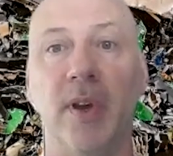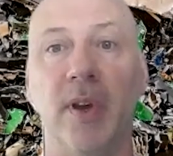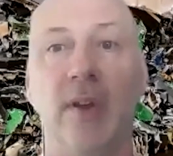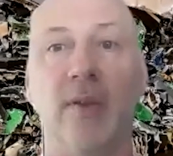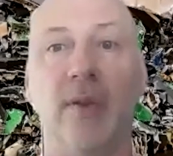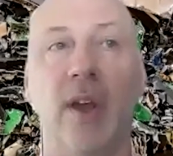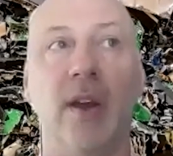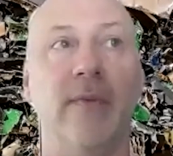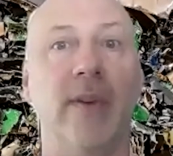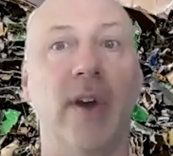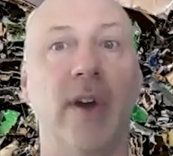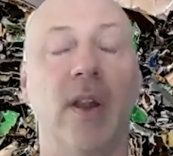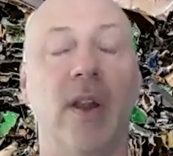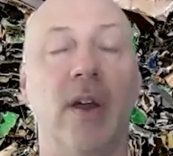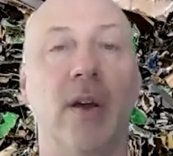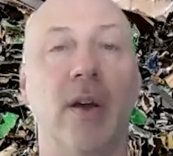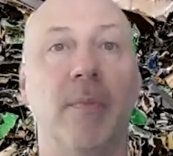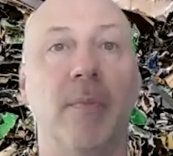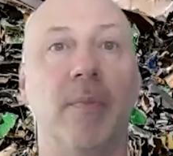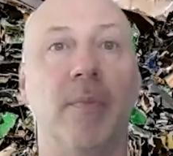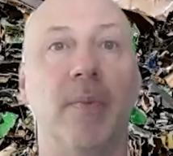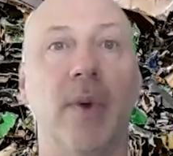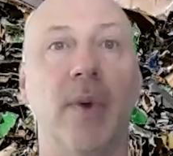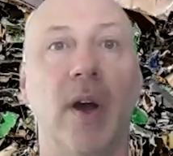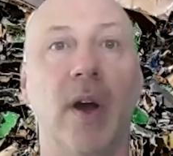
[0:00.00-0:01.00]
They
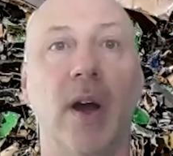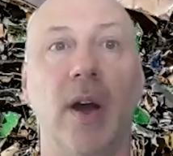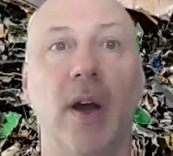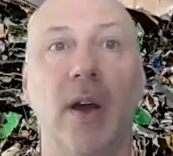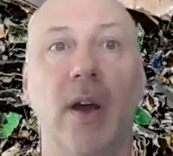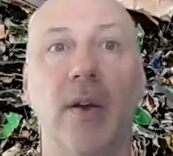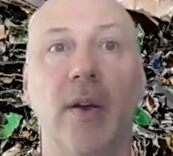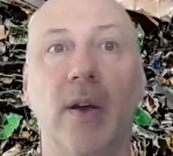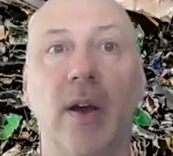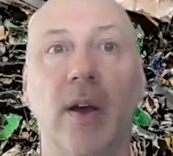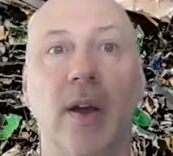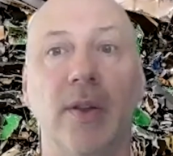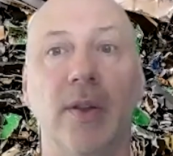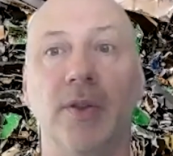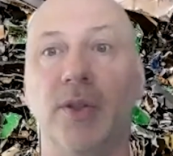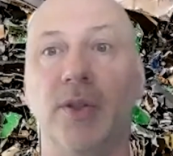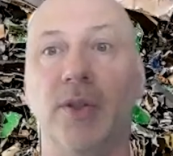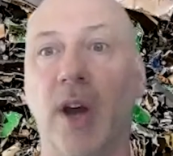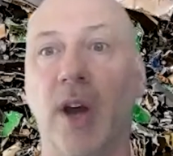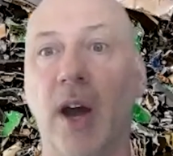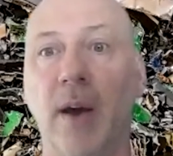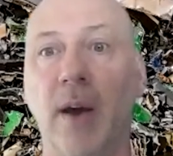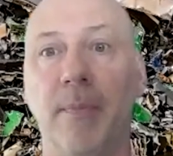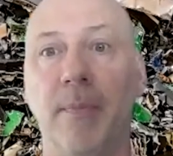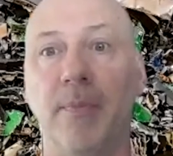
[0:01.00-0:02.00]
develop a
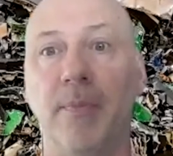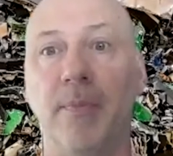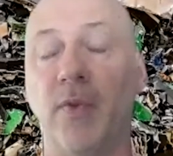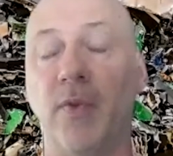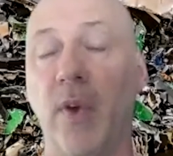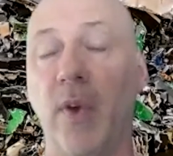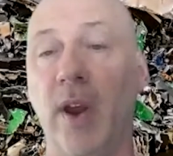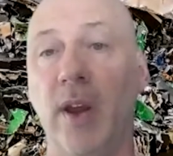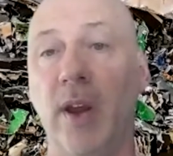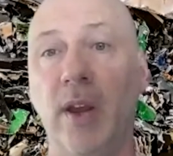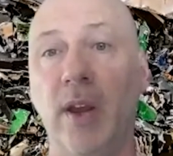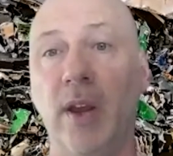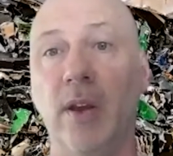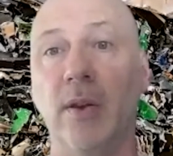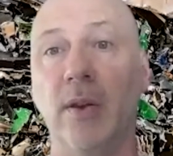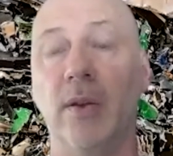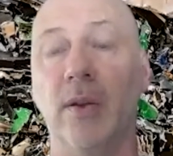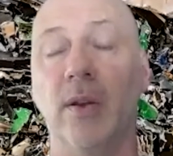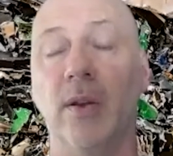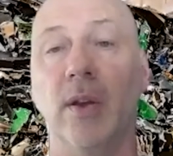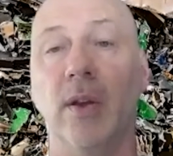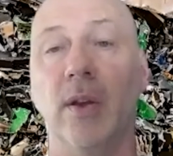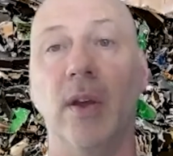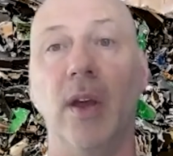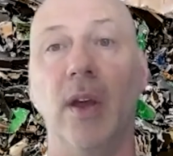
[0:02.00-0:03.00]
job
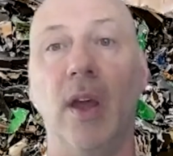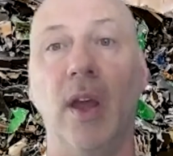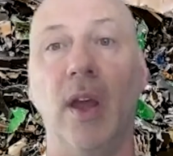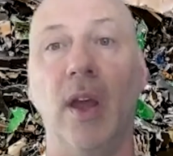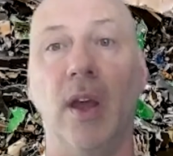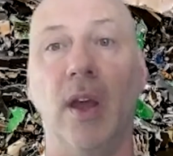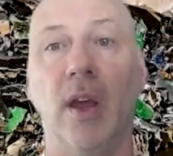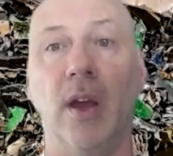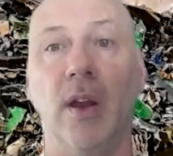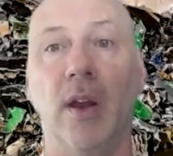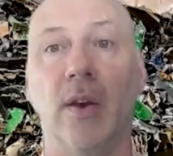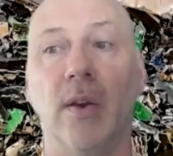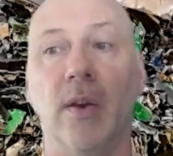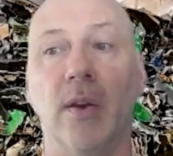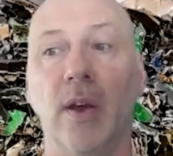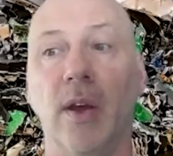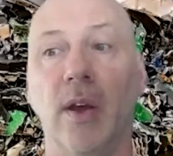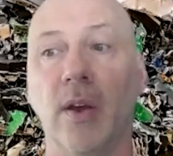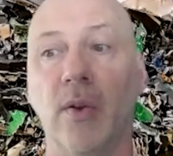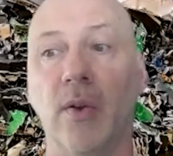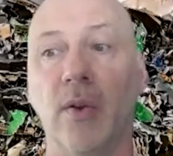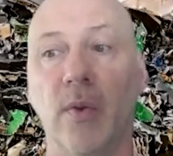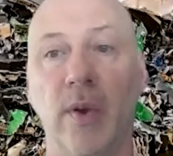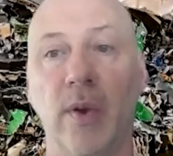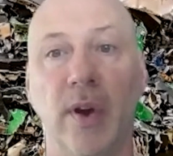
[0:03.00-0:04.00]
training and
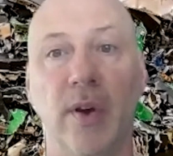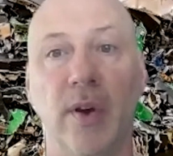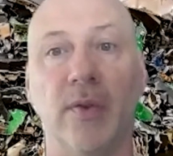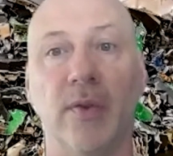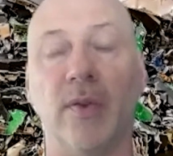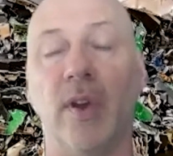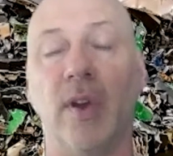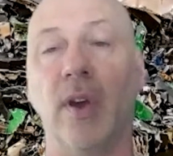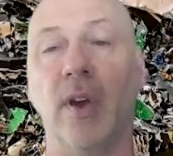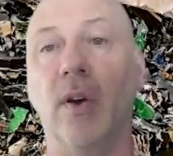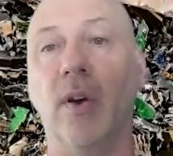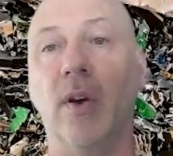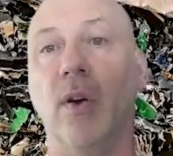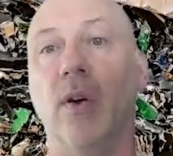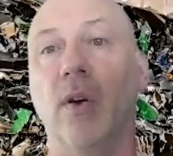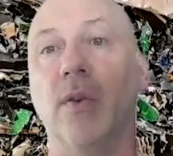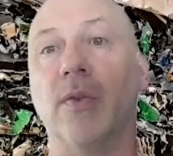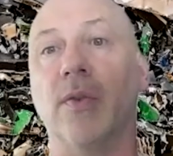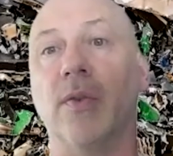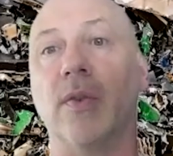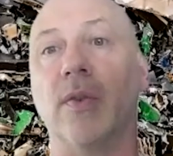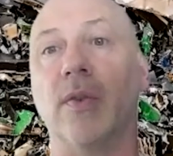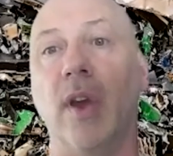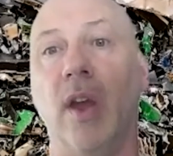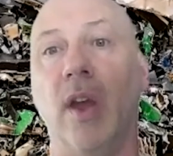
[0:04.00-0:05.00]
career
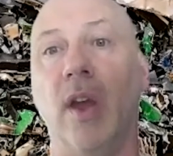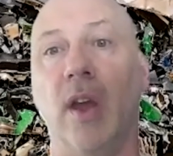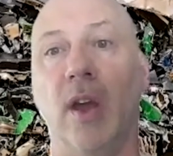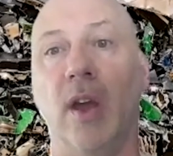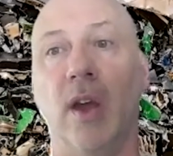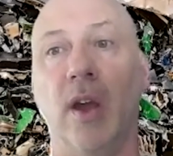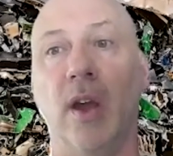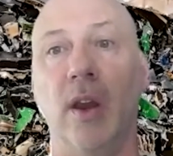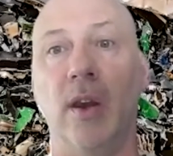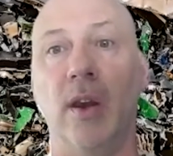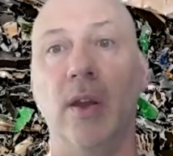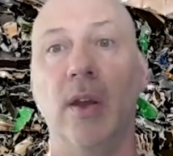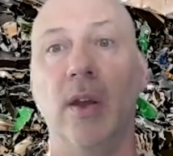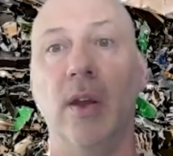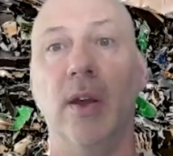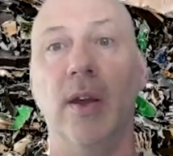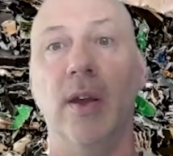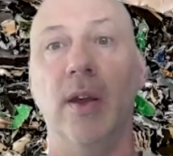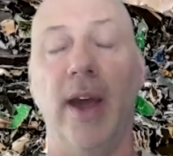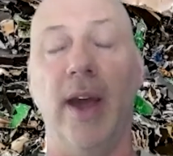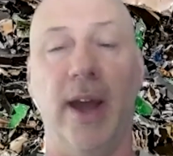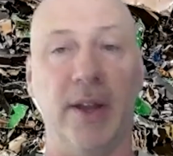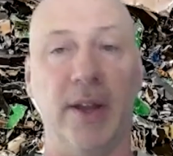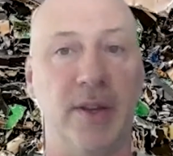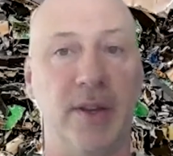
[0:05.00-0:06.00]
skills and
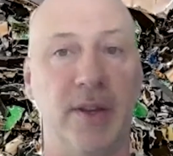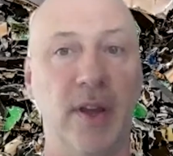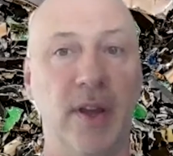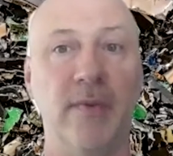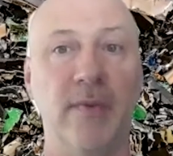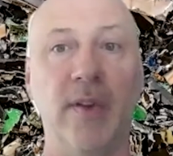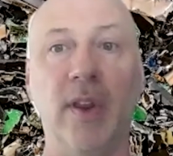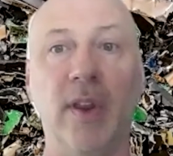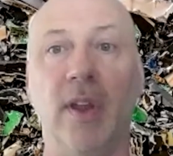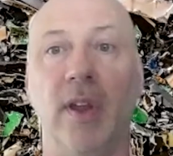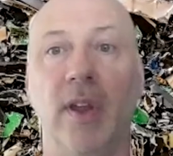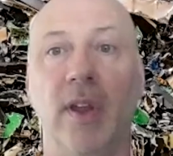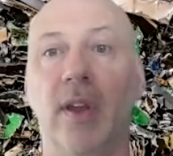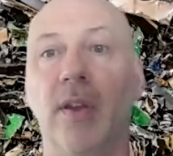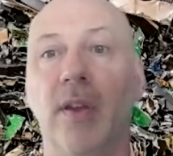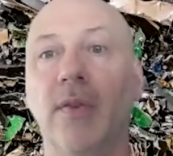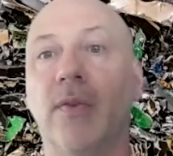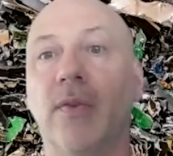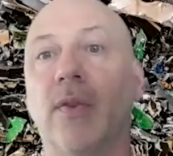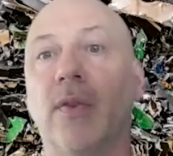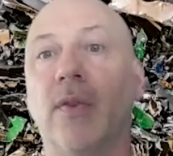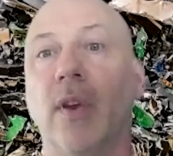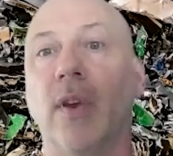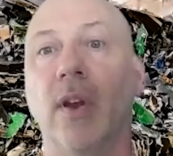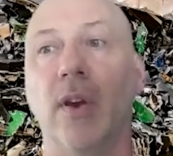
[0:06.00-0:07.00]

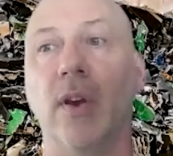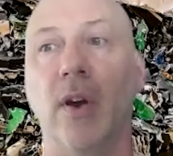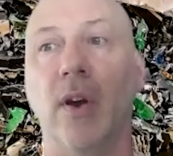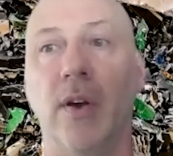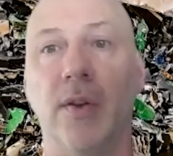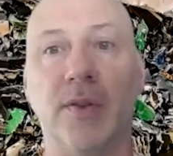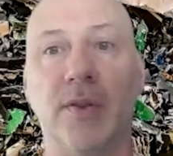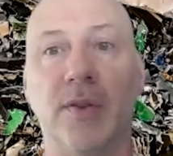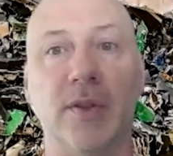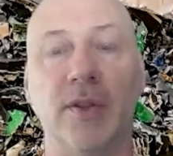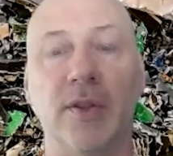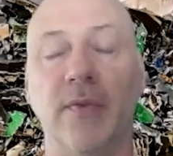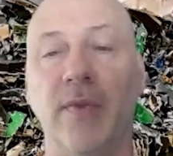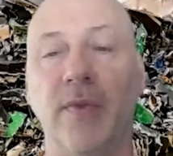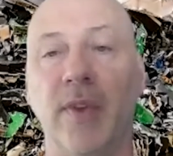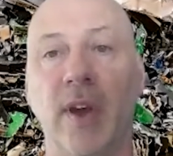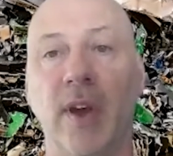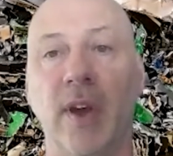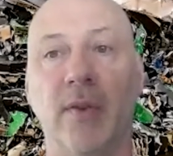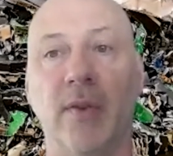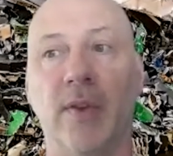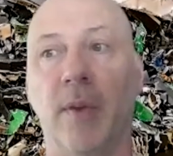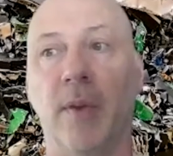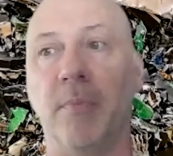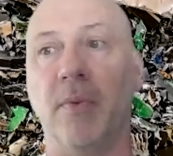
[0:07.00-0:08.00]
activities and all sorts of
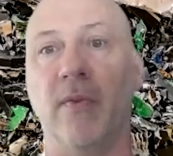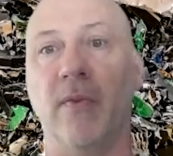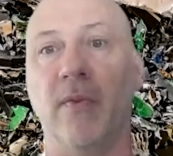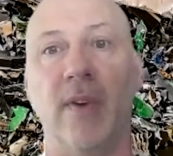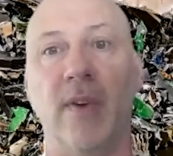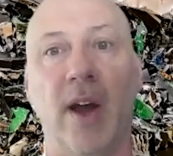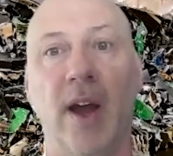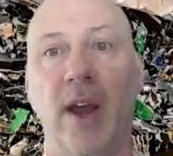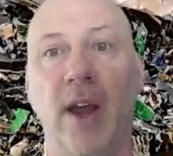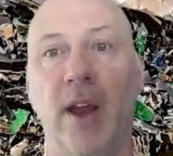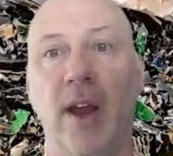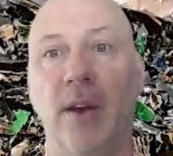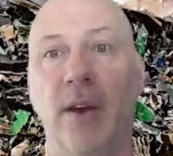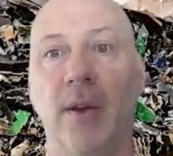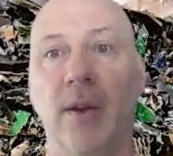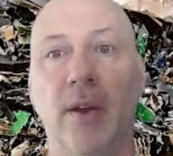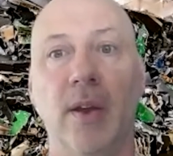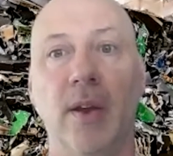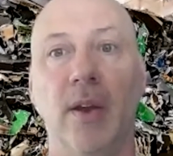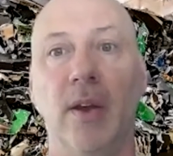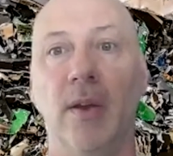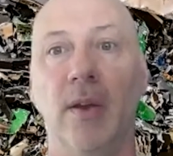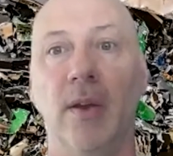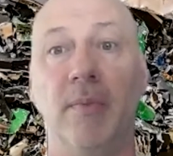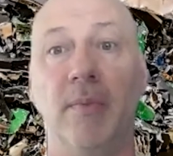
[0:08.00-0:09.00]
things that provide
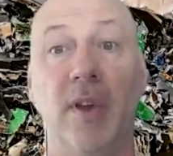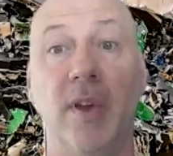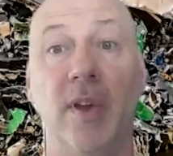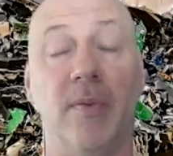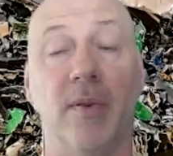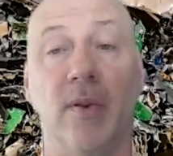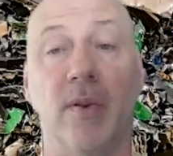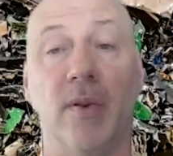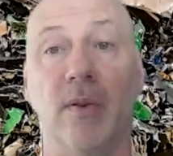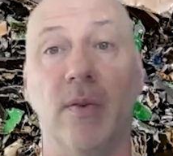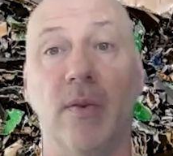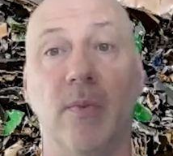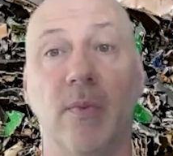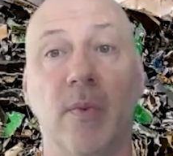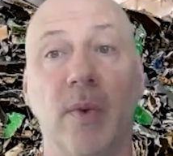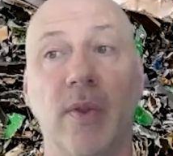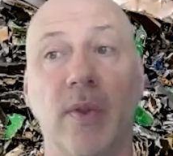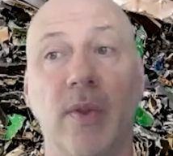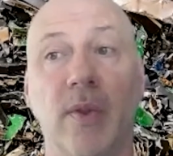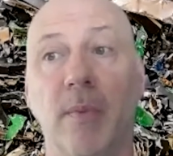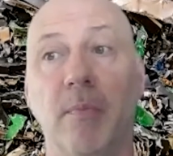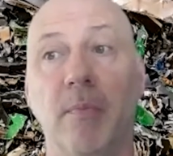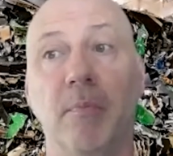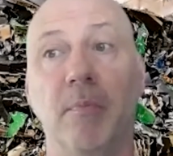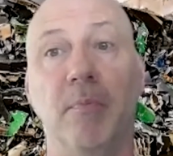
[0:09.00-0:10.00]
people
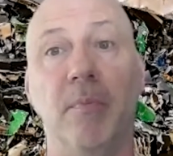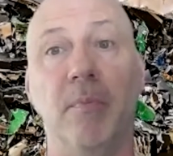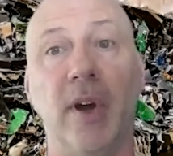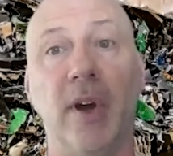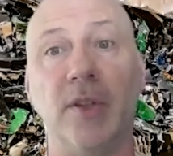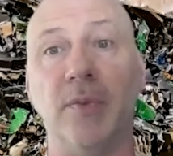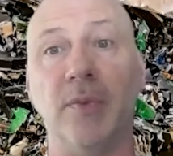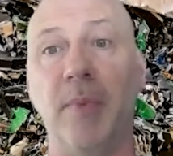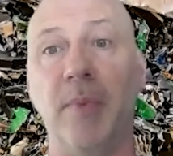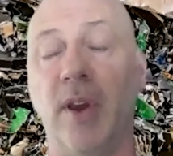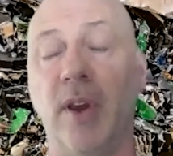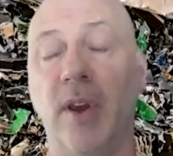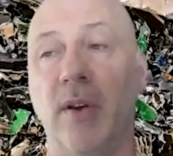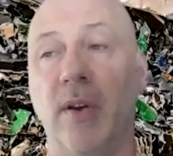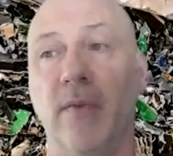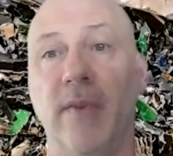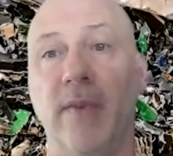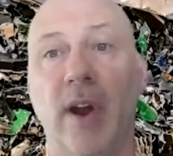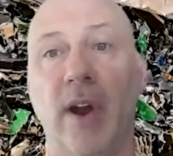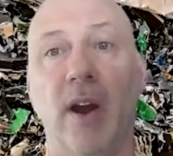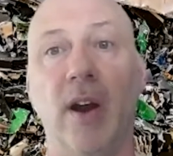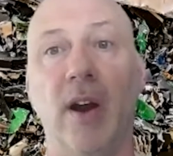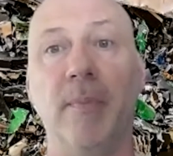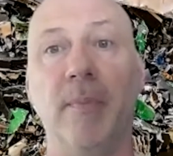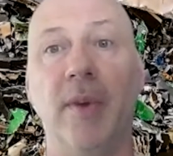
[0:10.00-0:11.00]
with a much better
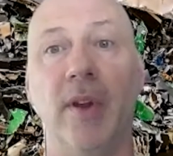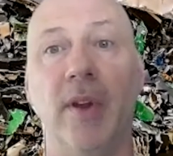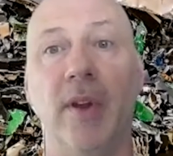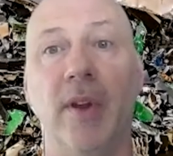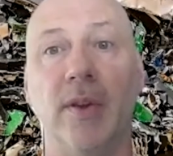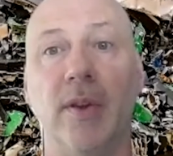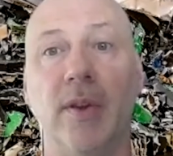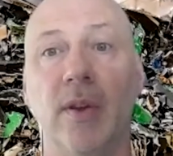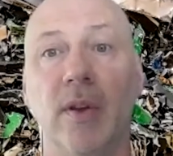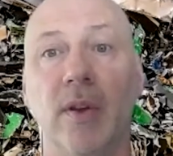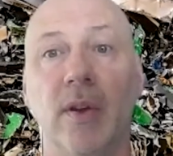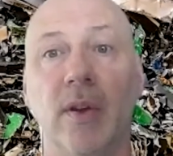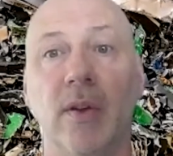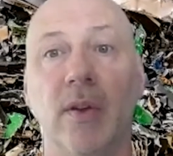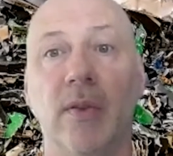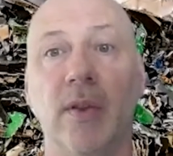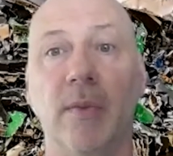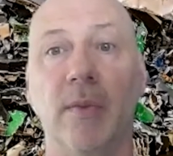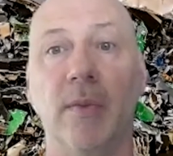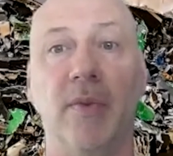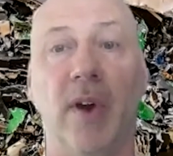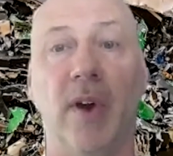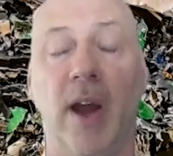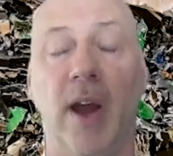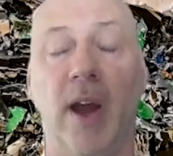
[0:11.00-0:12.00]
environment
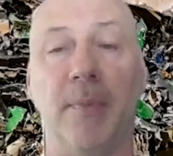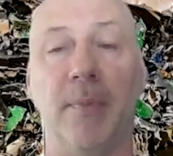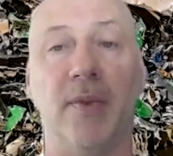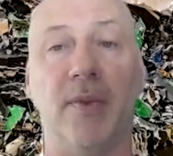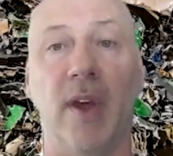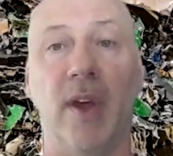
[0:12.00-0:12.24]
than perhaps